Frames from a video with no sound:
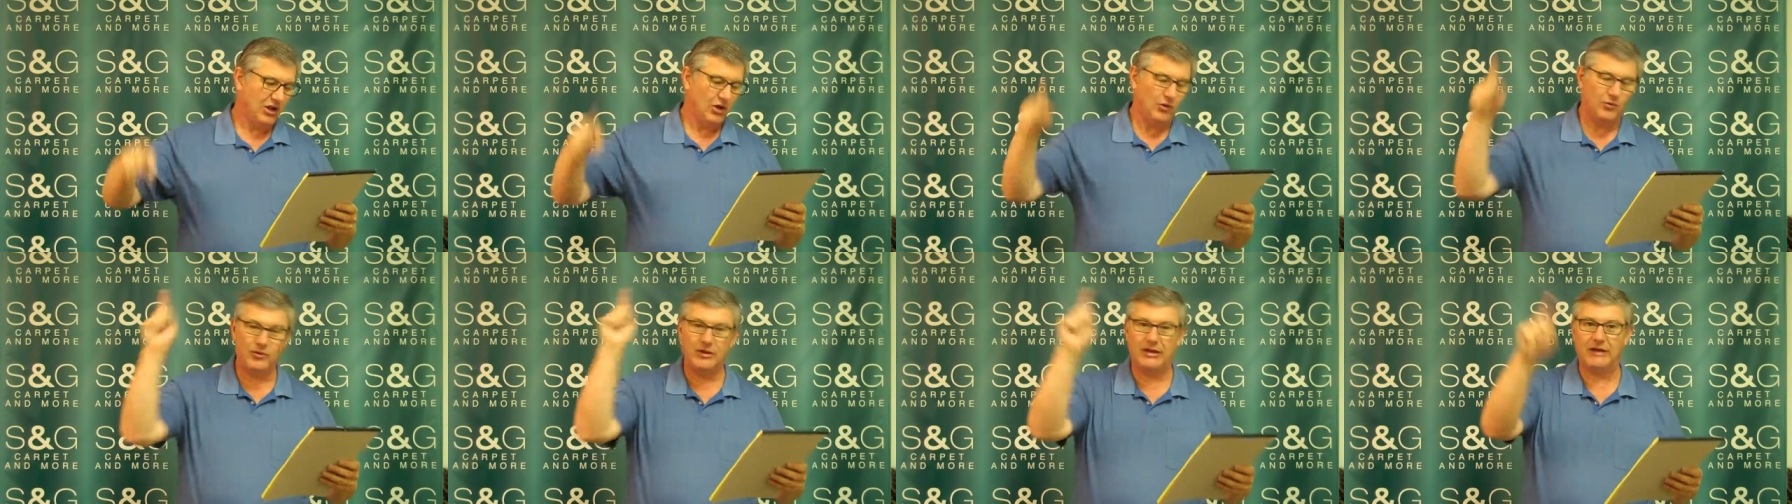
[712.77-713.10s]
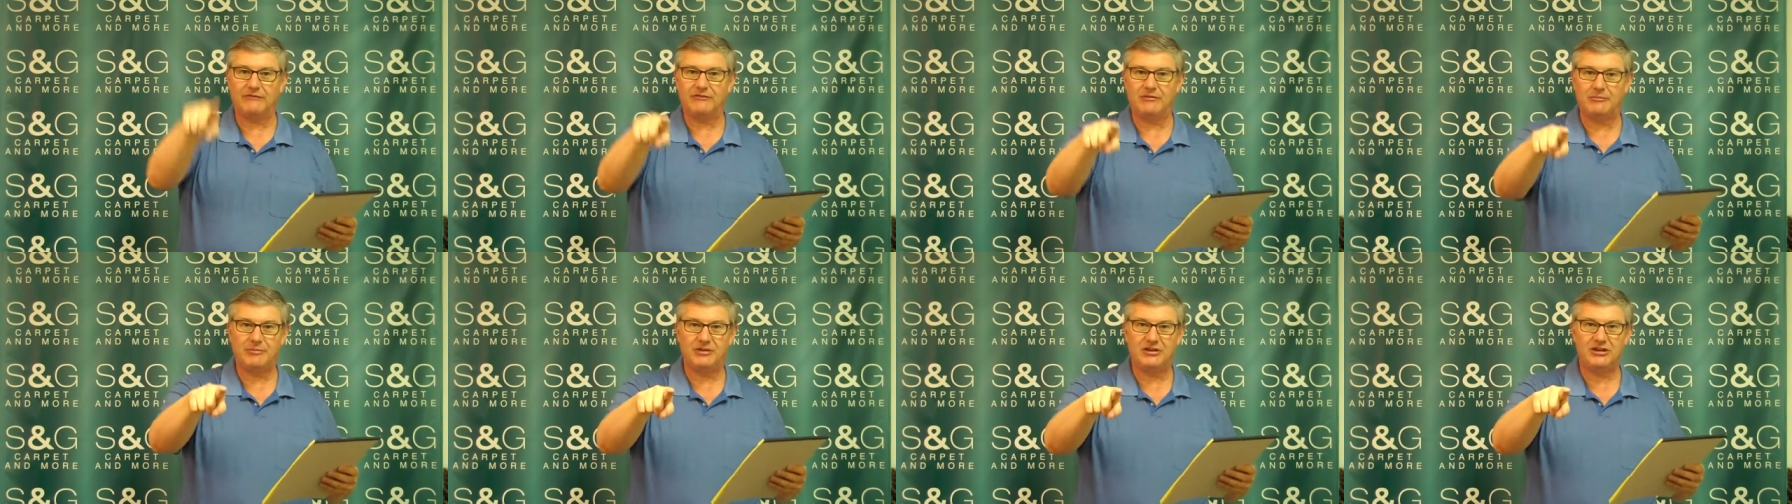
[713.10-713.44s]
We
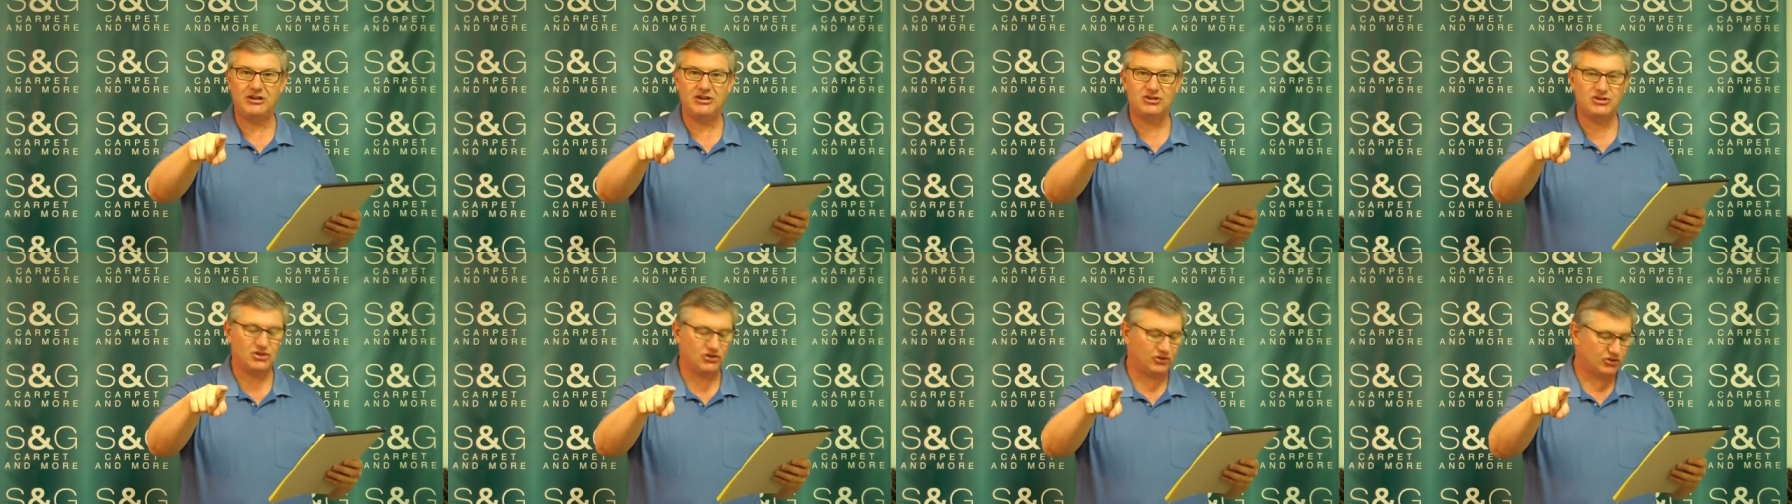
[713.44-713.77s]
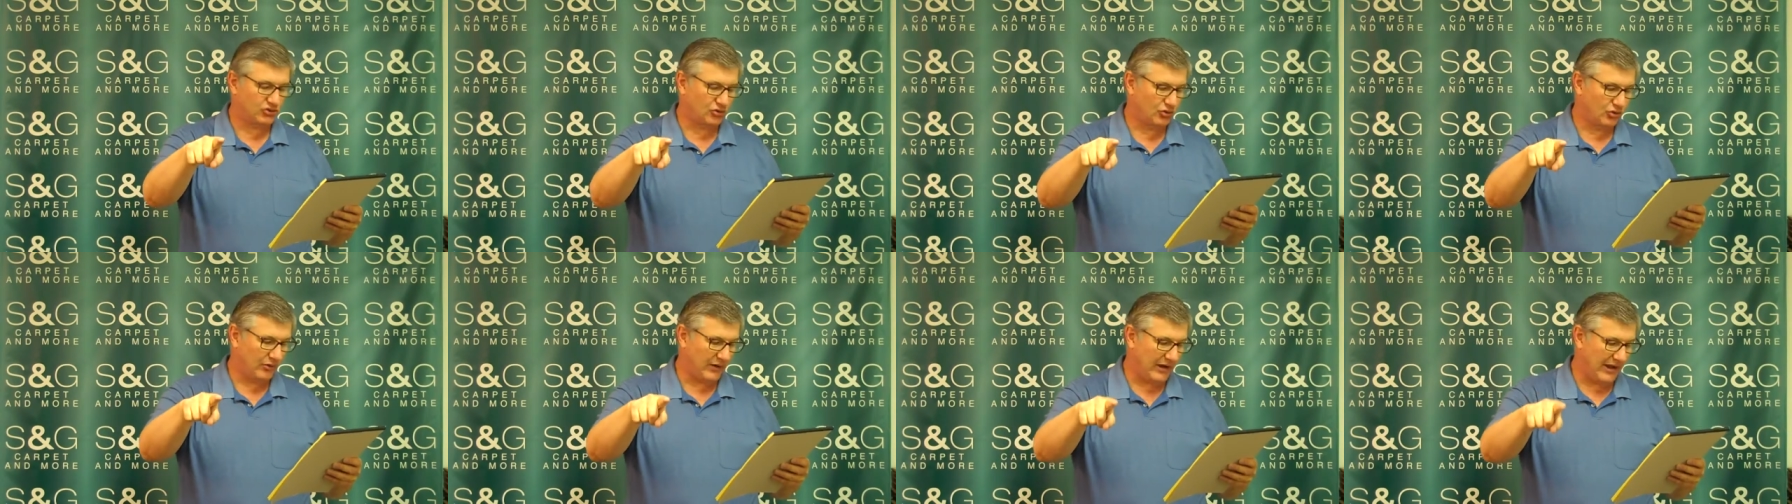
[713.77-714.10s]
have the Benicia
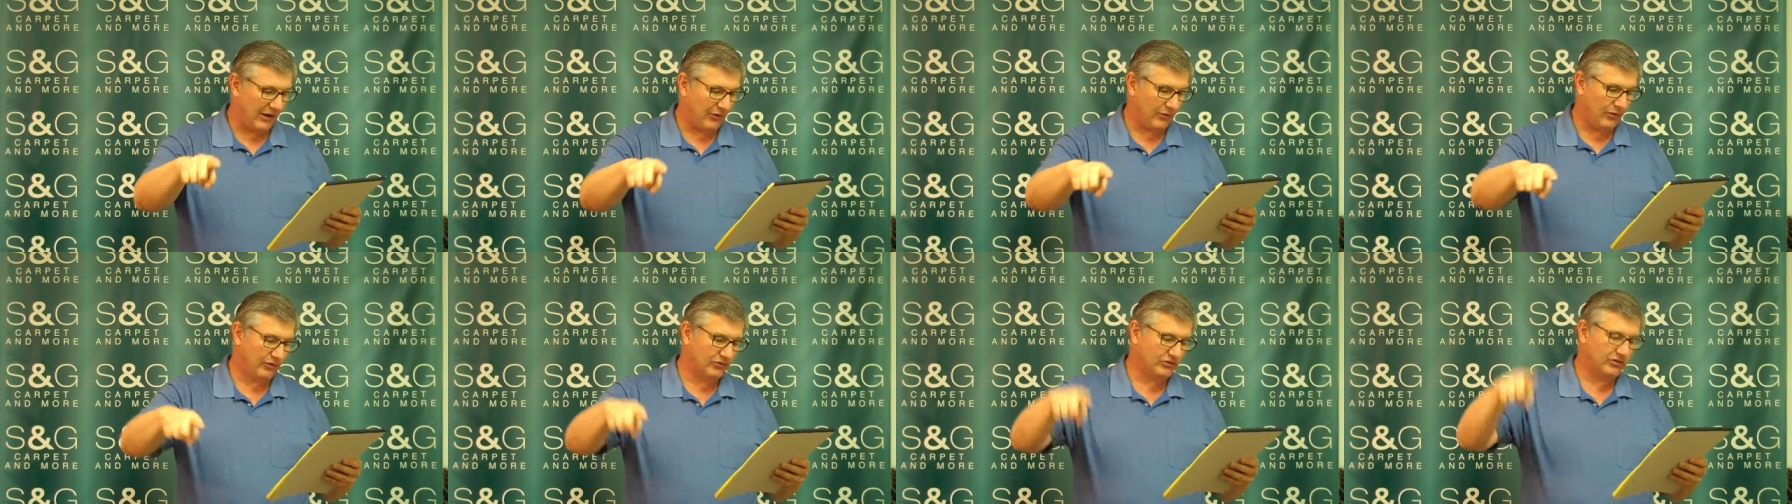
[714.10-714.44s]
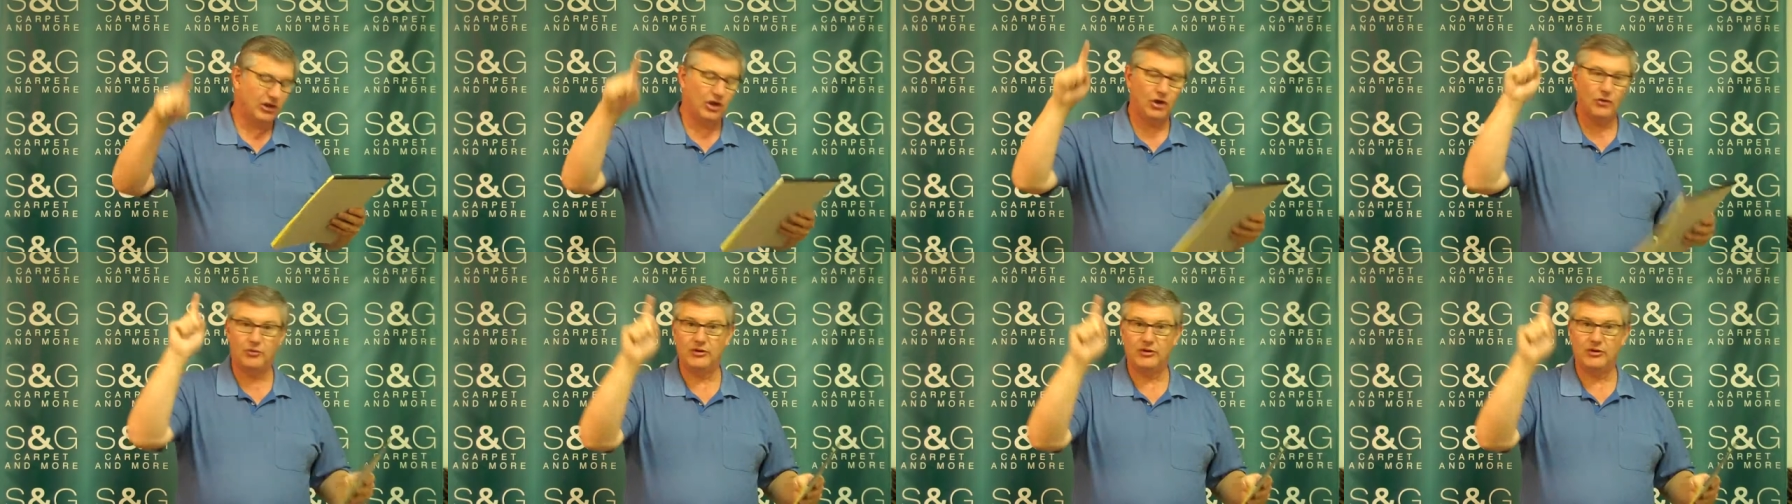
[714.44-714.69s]
store hours.